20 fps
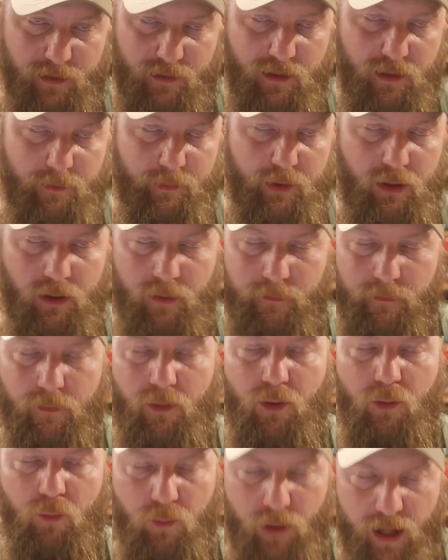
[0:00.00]
end up
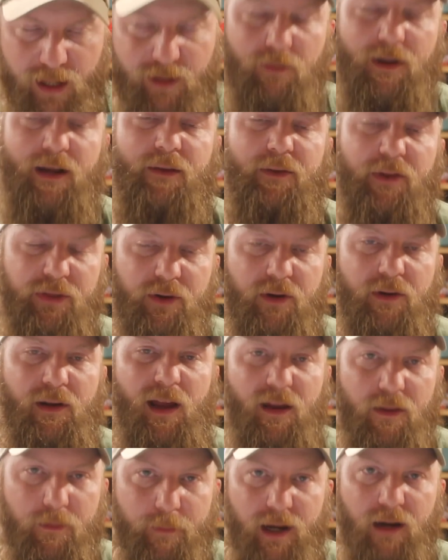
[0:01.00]
right around the
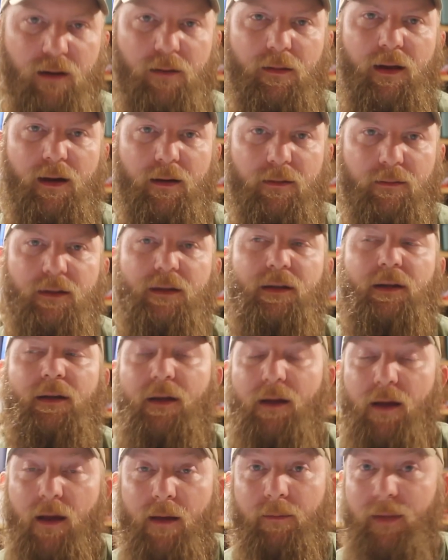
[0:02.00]
38th parallel.
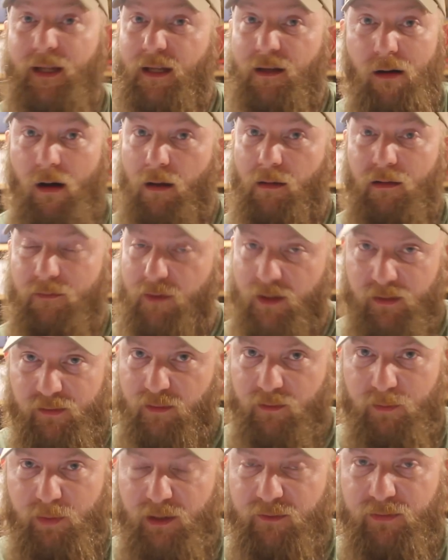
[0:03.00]
Meaning all of
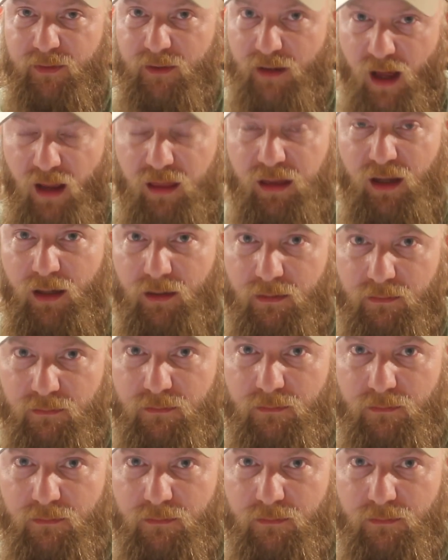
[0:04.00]
this has been for nothing.